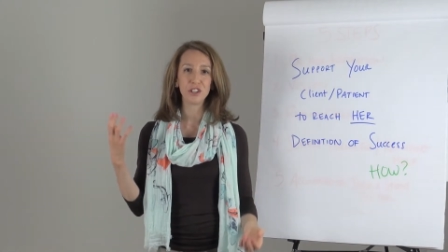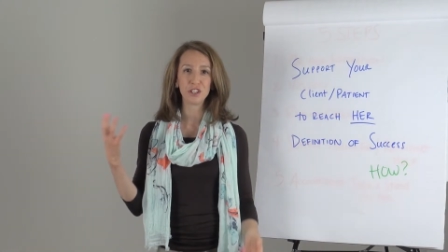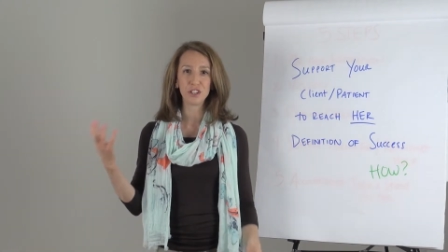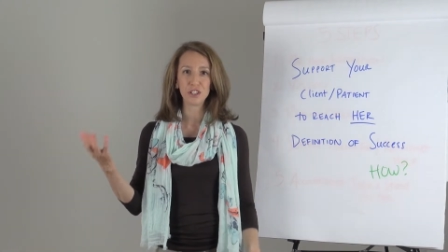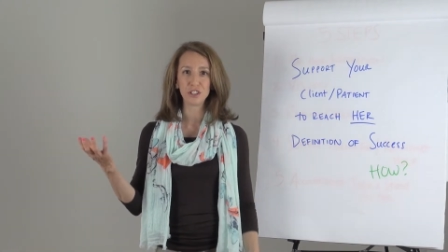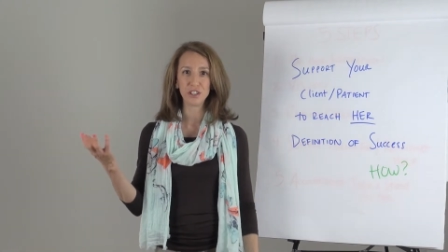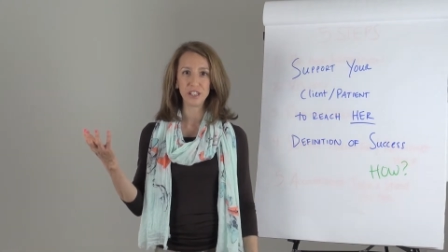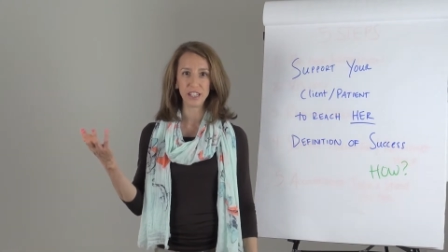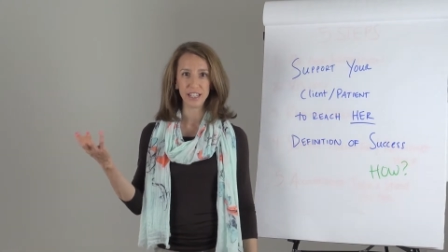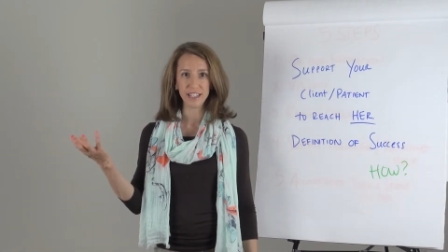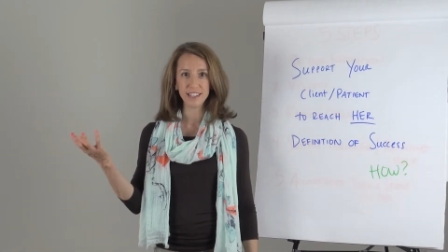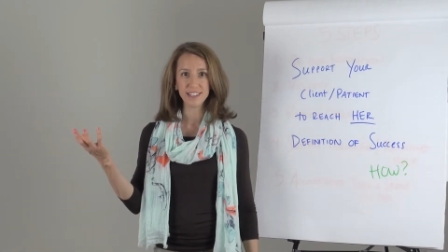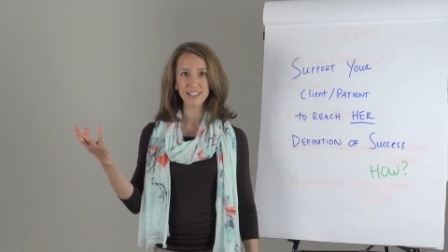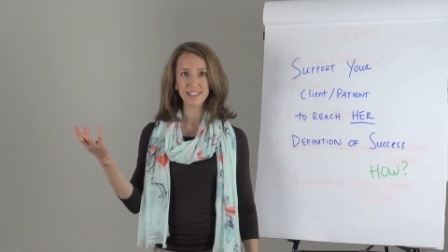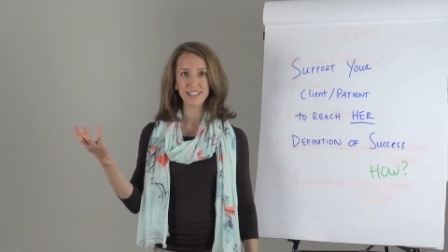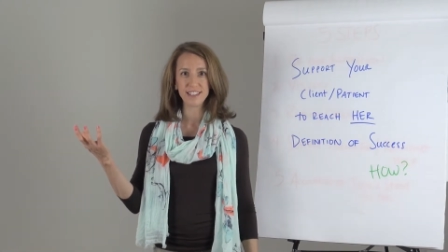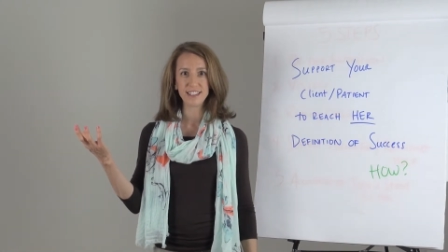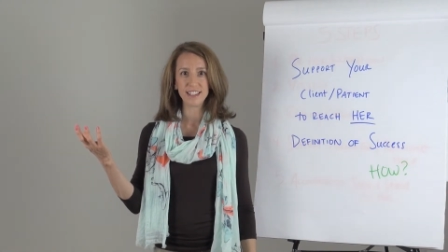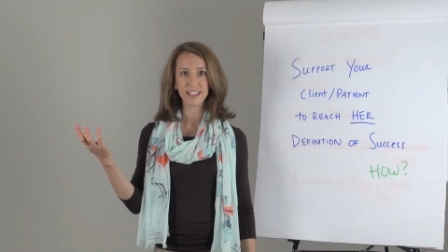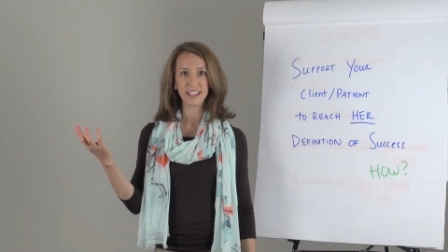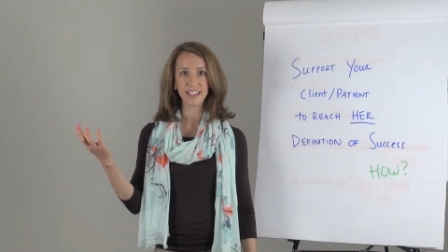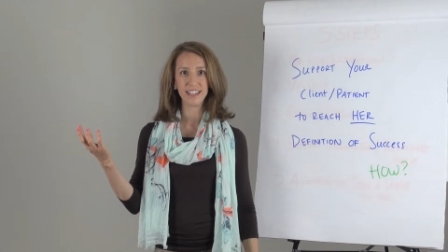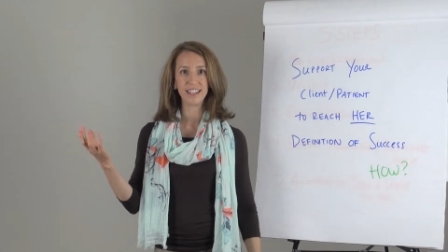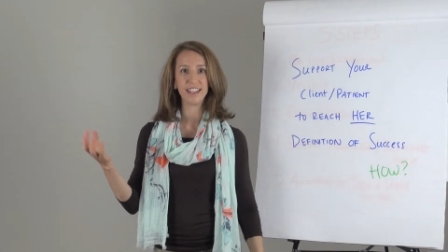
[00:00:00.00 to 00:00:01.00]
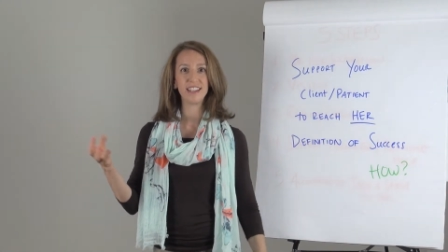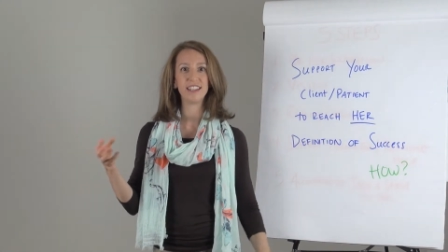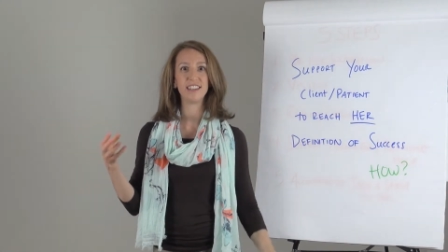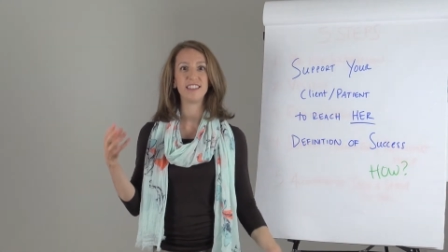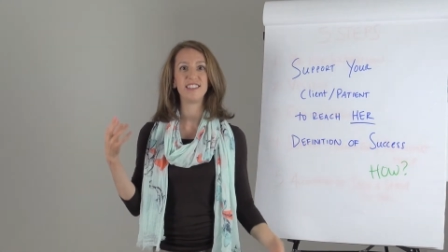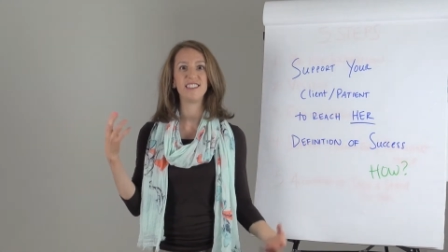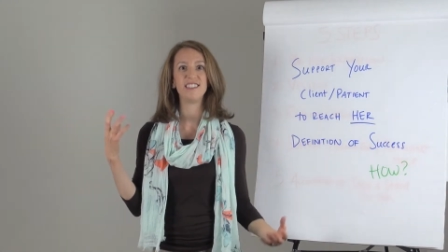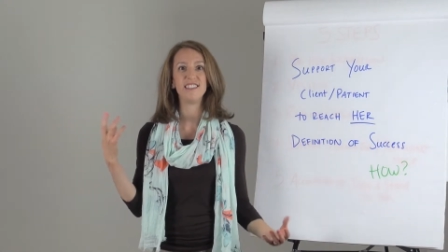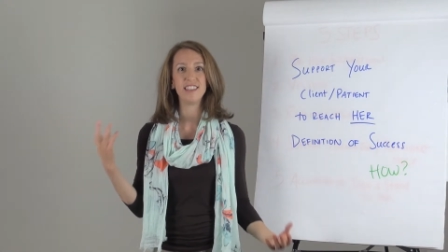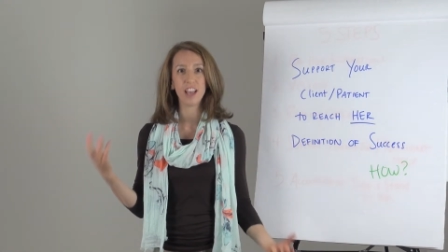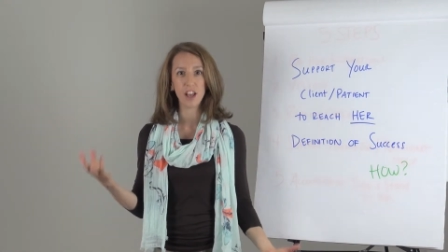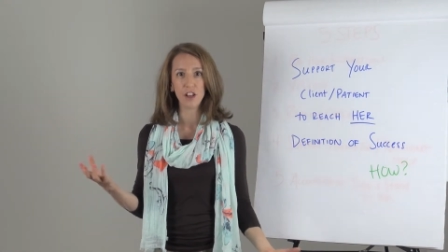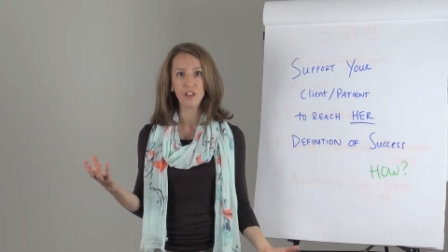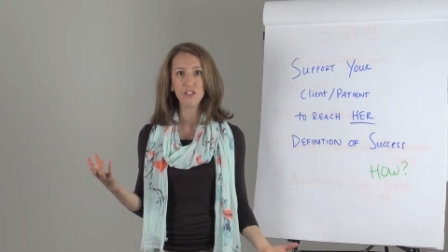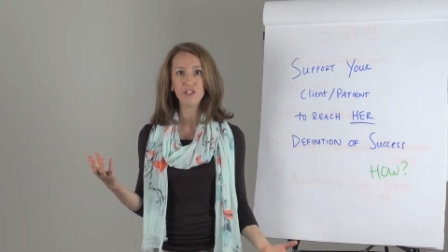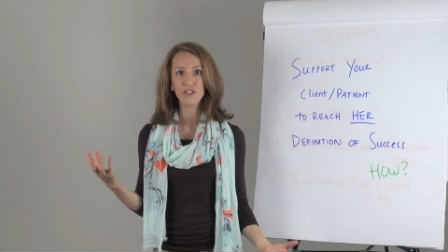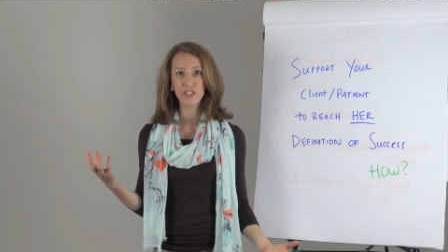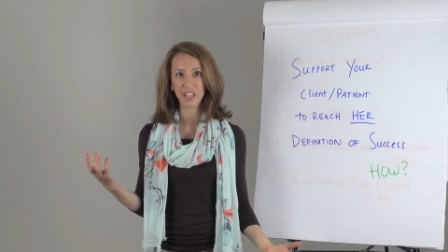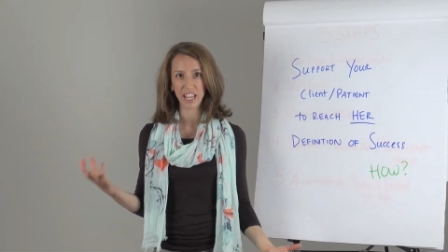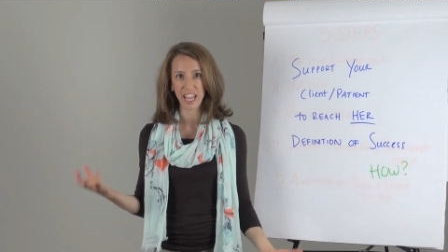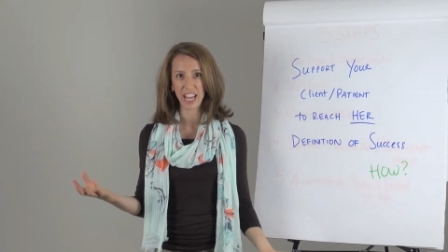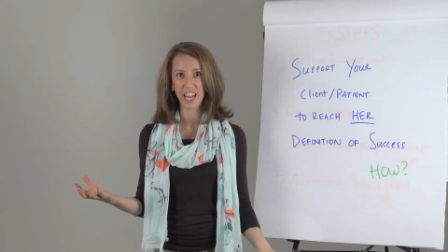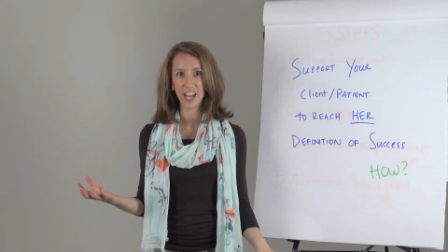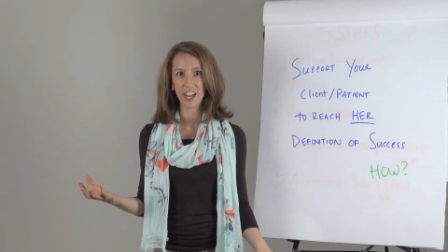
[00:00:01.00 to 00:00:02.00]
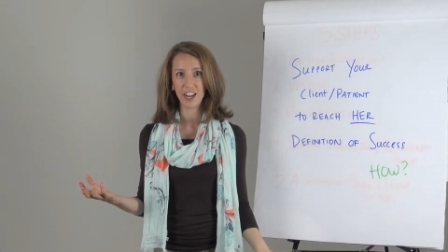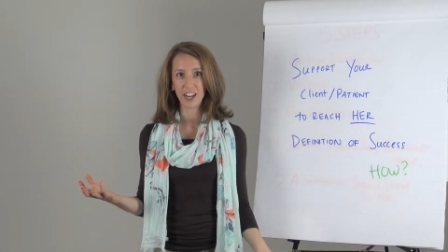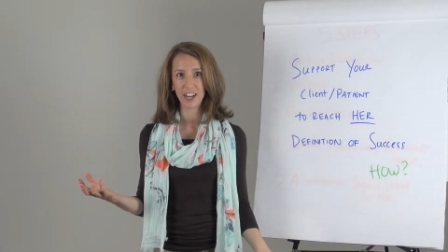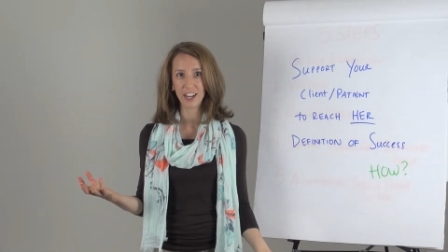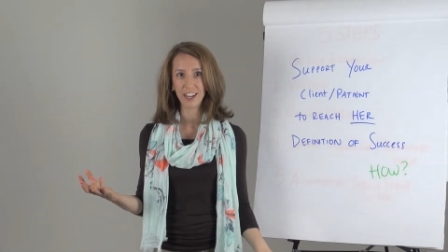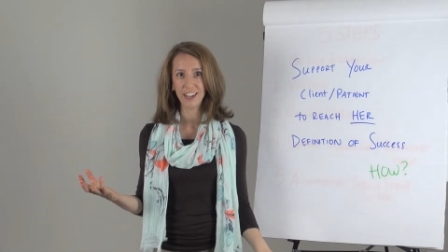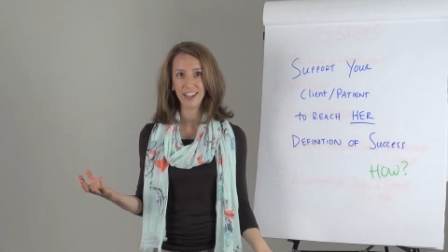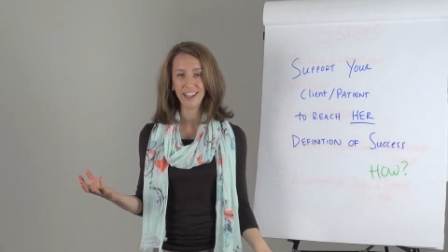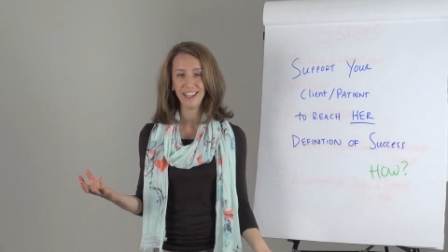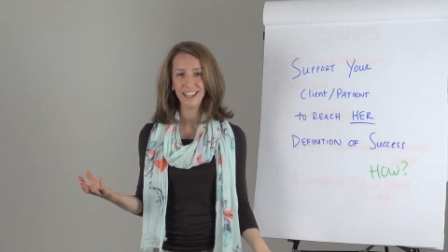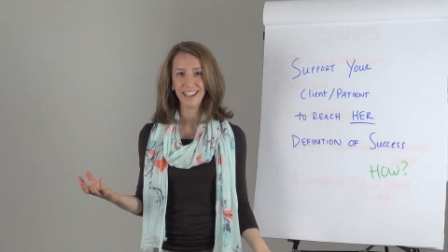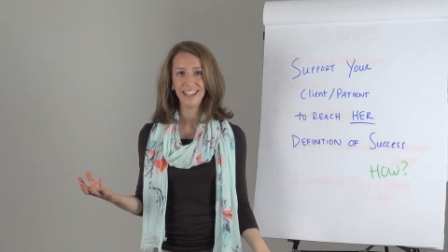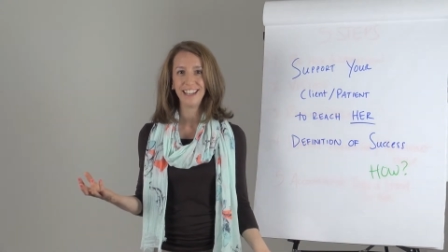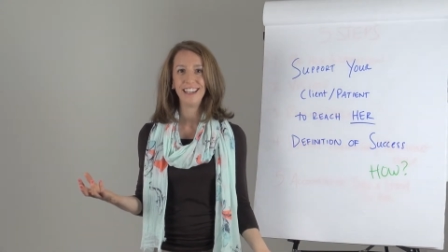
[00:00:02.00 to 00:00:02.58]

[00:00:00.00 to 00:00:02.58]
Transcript: her list self-care,